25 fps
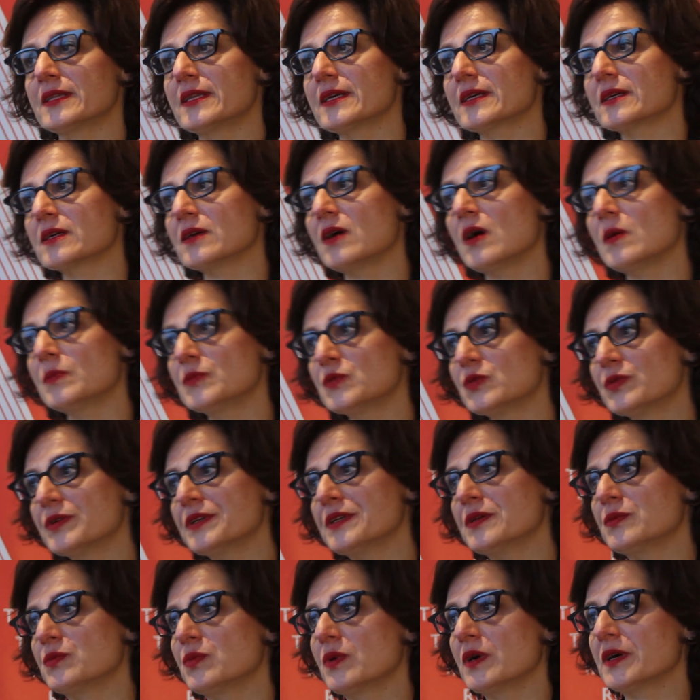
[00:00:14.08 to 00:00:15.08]
The
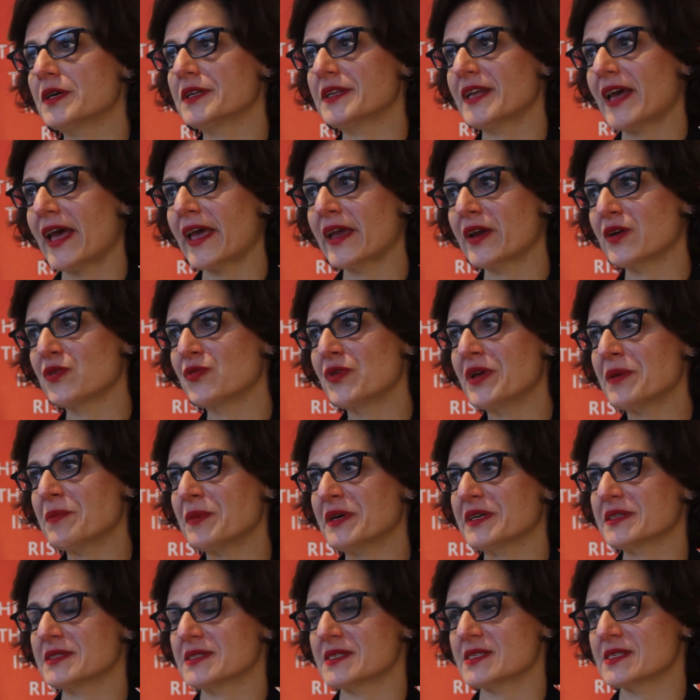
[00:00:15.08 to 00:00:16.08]
COP21
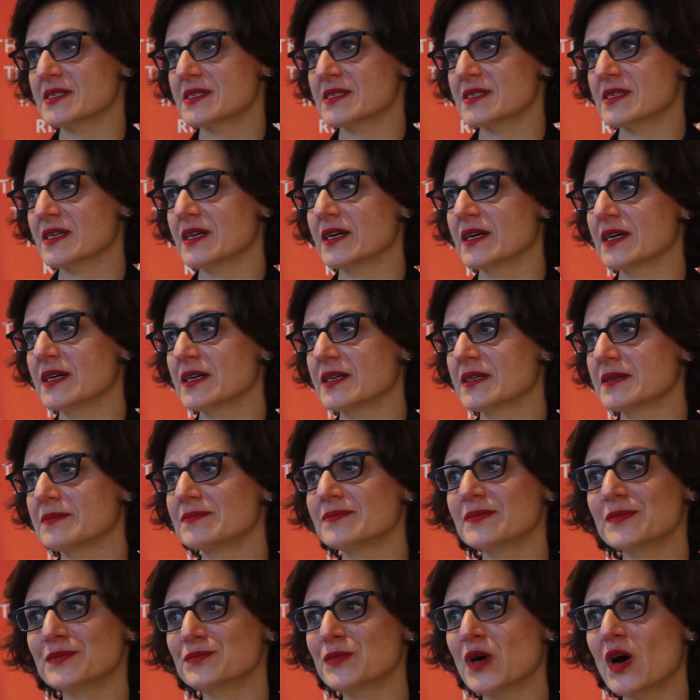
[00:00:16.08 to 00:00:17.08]
agreements
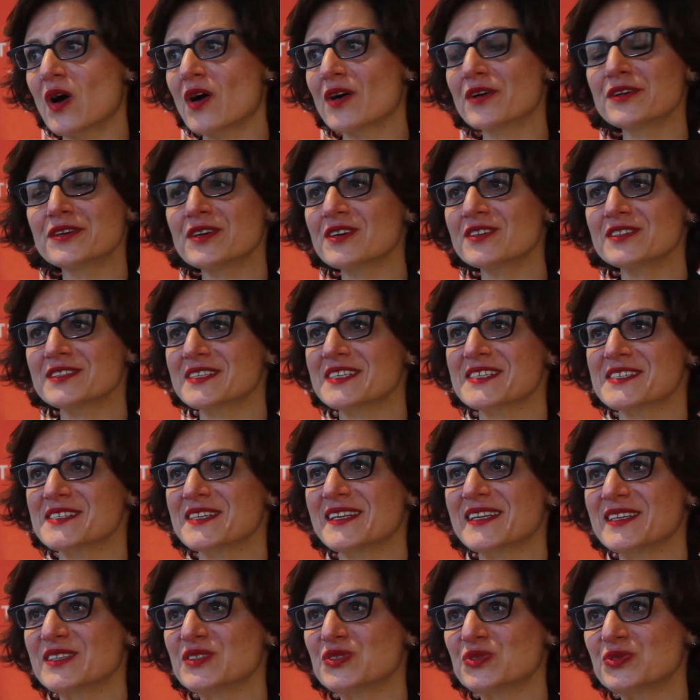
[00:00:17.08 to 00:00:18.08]
are not
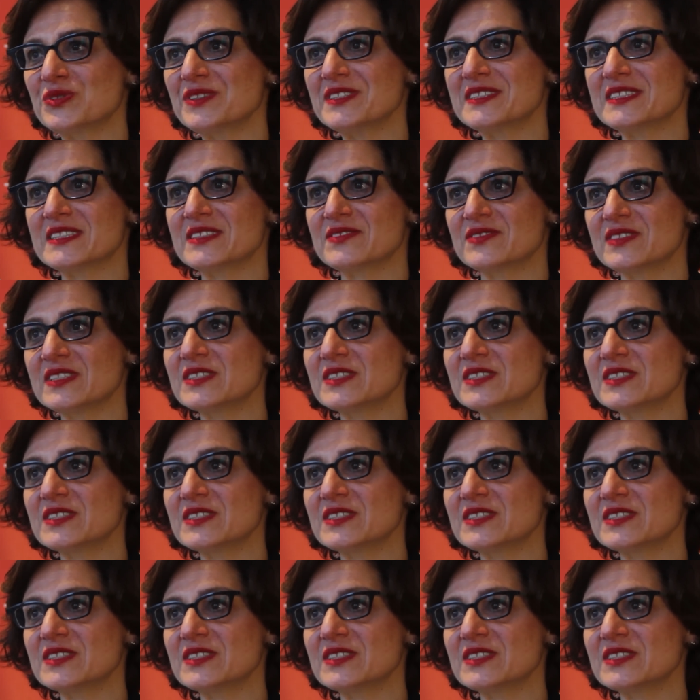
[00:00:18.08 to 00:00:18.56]
necessarily intuitive.